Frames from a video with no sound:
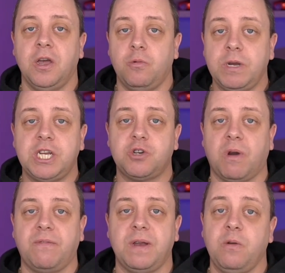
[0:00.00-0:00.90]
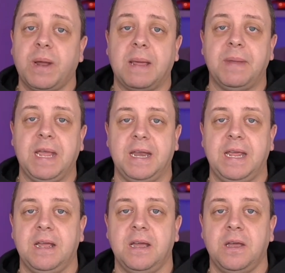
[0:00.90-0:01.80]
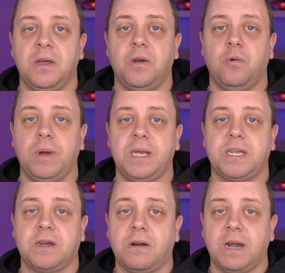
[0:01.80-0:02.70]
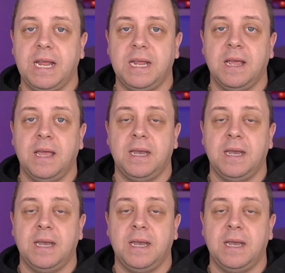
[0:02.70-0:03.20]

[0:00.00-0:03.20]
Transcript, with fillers: which is roughly what I'm getting with Starlink,